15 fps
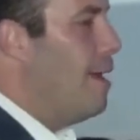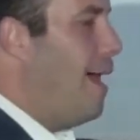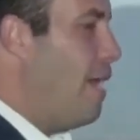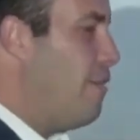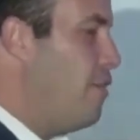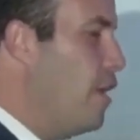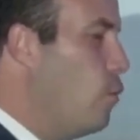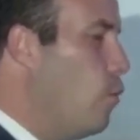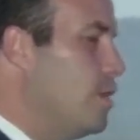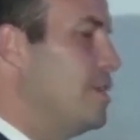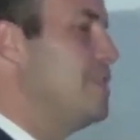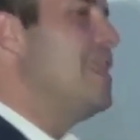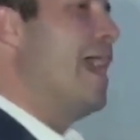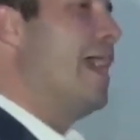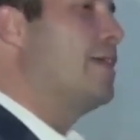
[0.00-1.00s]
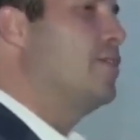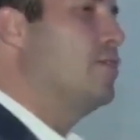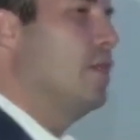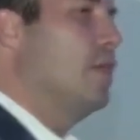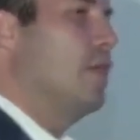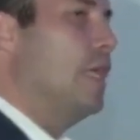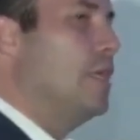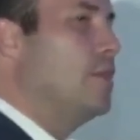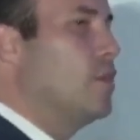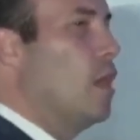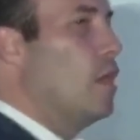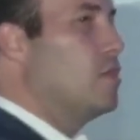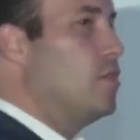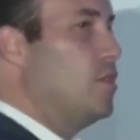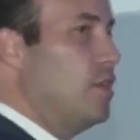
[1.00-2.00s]
I think what's next is
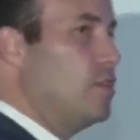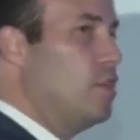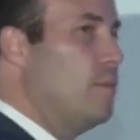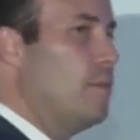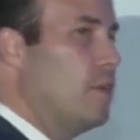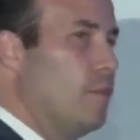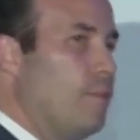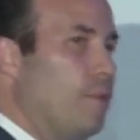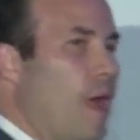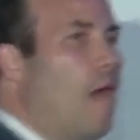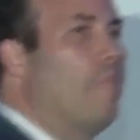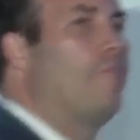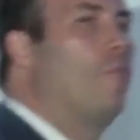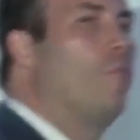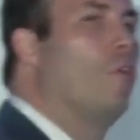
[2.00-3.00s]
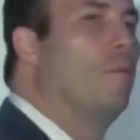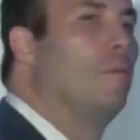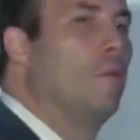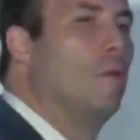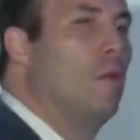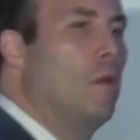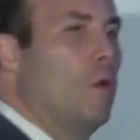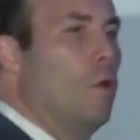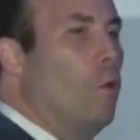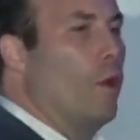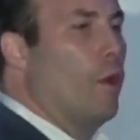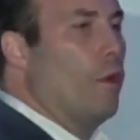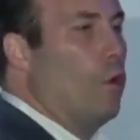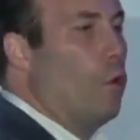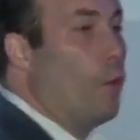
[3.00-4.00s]
a system and a platform
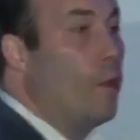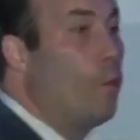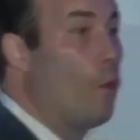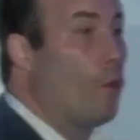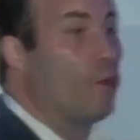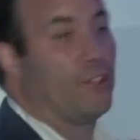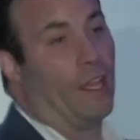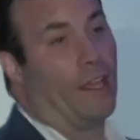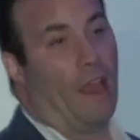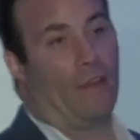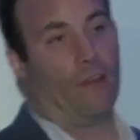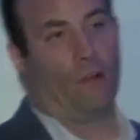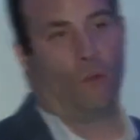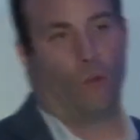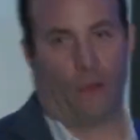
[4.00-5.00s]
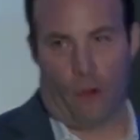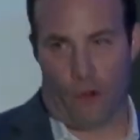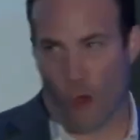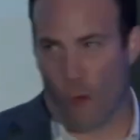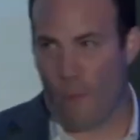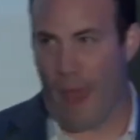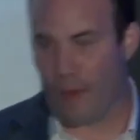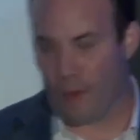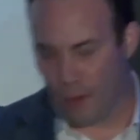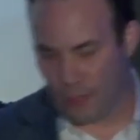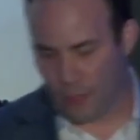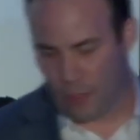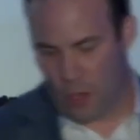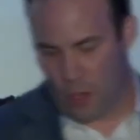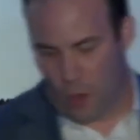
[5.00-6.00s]
where we work together, where there are no
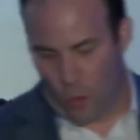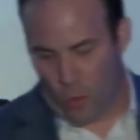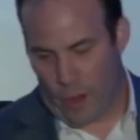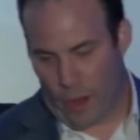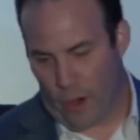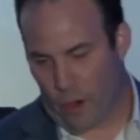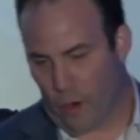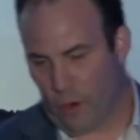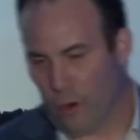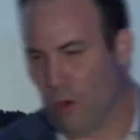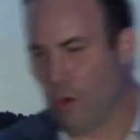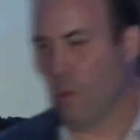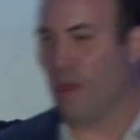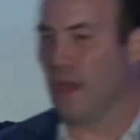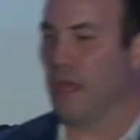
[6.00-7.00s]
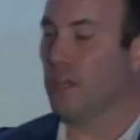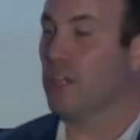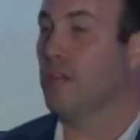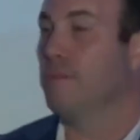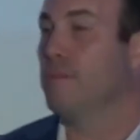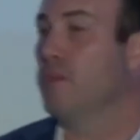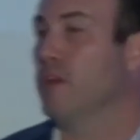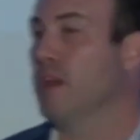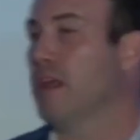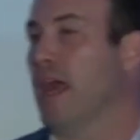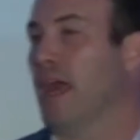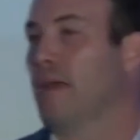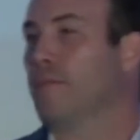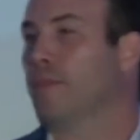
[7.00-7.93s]
boundaries, where we communicate.